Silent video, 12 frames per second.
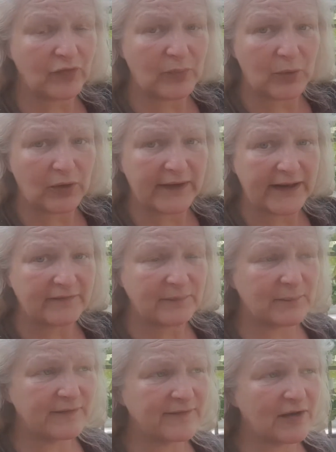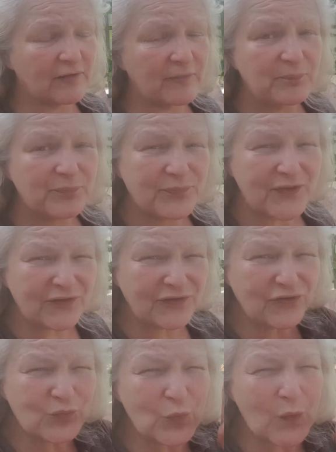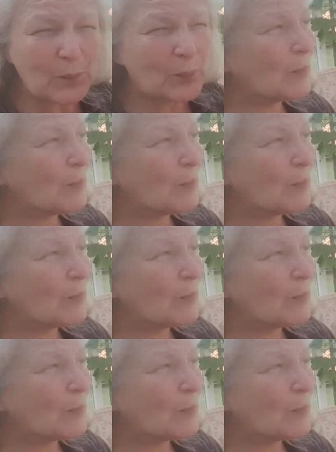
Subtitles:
the pollinating myself. There's just one